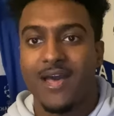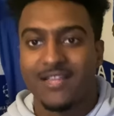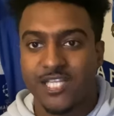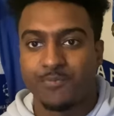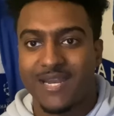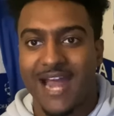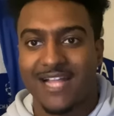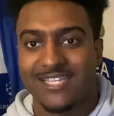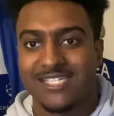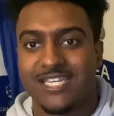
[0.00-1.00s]
that's been at
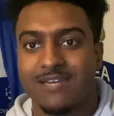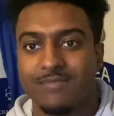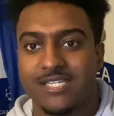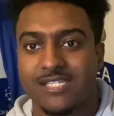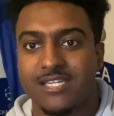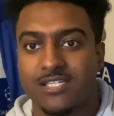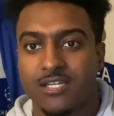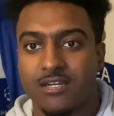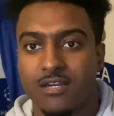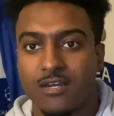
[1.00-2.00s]
this team this season.